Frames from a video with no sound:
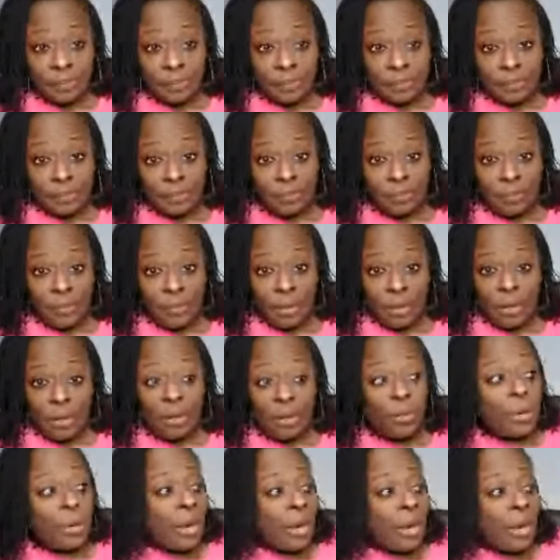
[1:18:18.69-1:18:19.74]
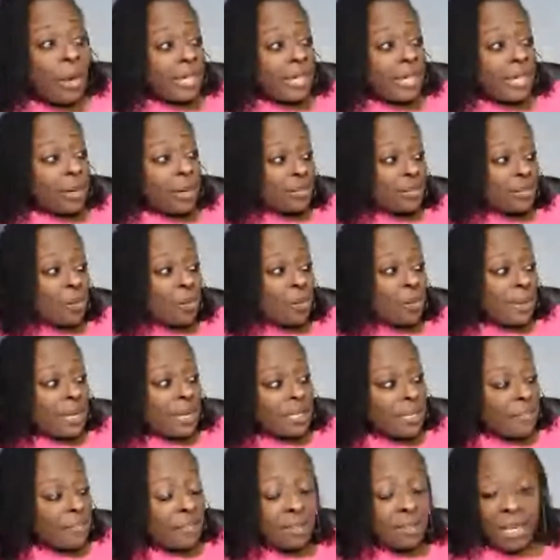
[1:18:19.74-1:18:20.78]
We are dead on so many different levels,
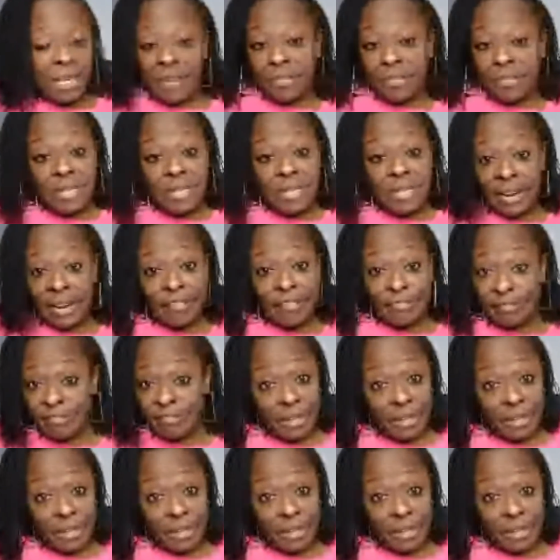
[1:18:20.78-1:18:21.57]
it ain't funny.